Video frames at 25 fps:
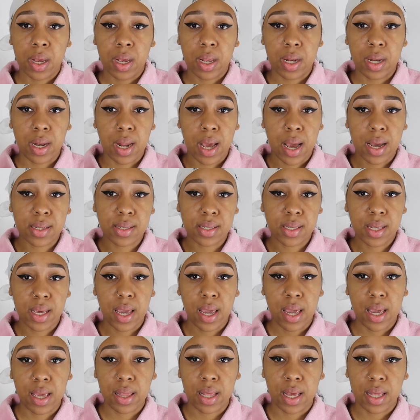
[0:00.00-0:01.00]
not
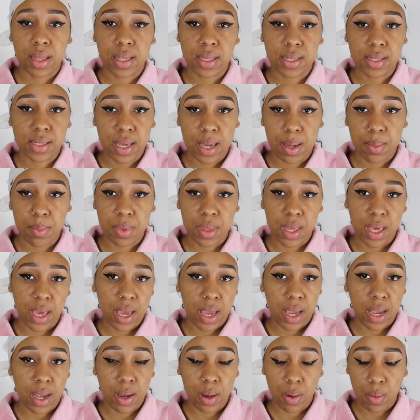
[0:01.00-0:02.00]
saying that the same
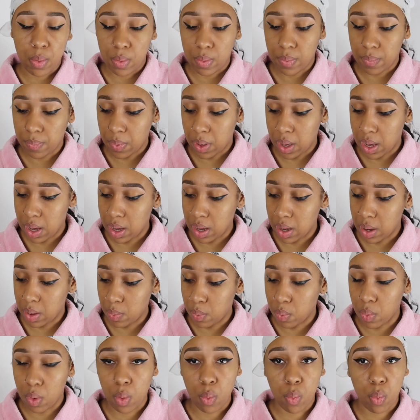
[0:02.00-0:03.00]
thing
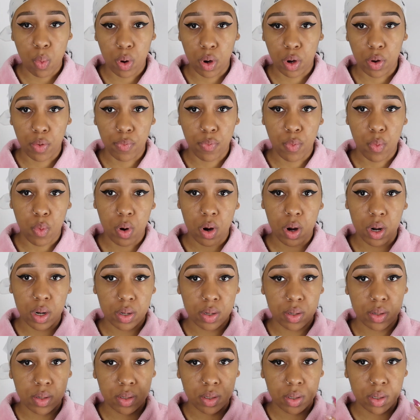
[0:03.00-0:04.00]
won't work for
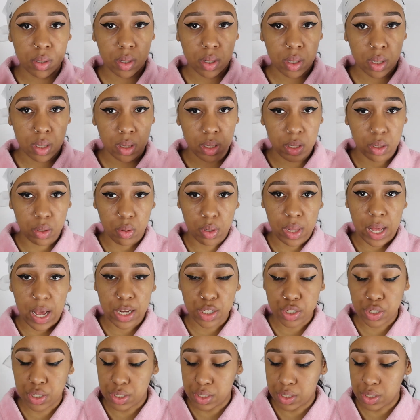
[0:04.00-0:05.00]
little
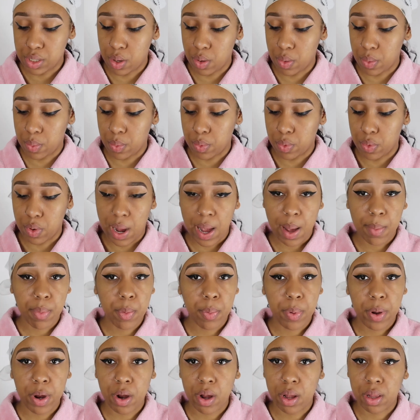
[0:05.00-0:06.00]
lashes. So grab a
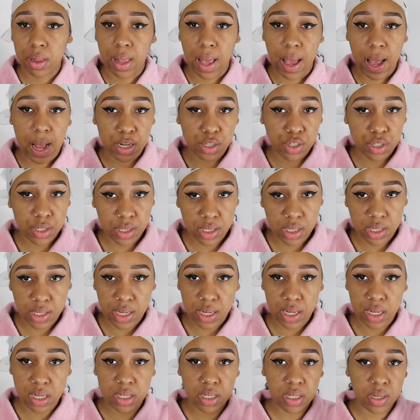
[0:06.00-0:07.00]
pair of lashes,
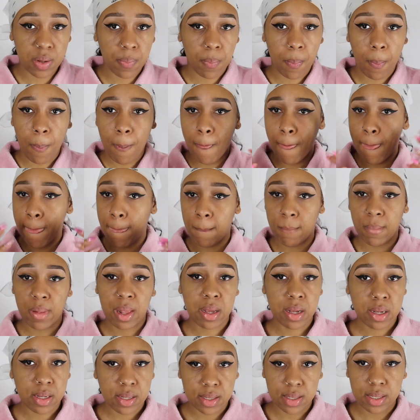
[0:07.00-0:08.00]
sis,
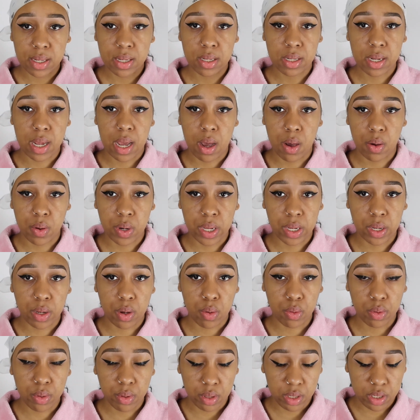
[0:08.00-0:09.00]
sit down and
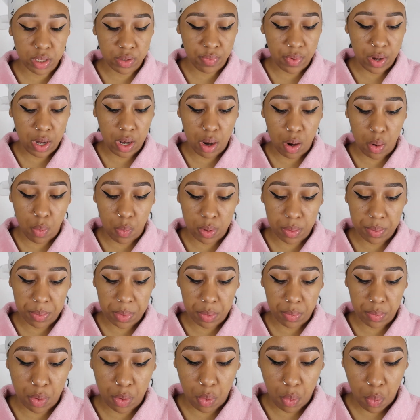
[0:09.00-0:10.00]
go through this video with me
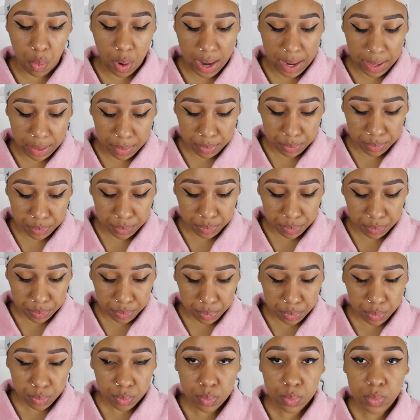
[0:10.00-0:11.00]
quick.
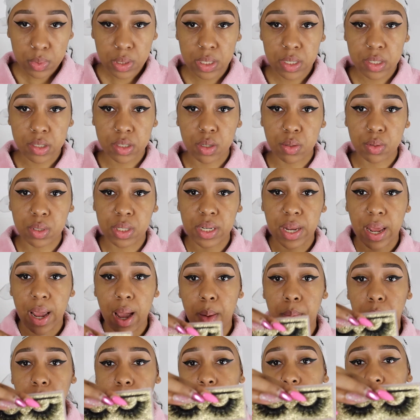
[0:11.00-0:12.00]
So today
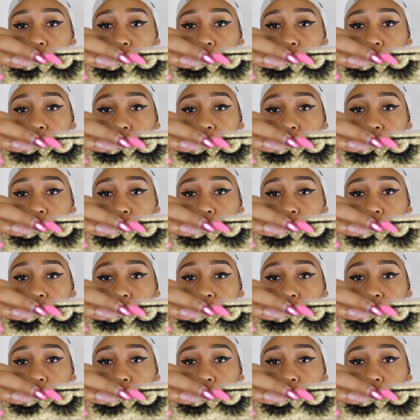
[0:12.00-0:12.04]
I'm going to be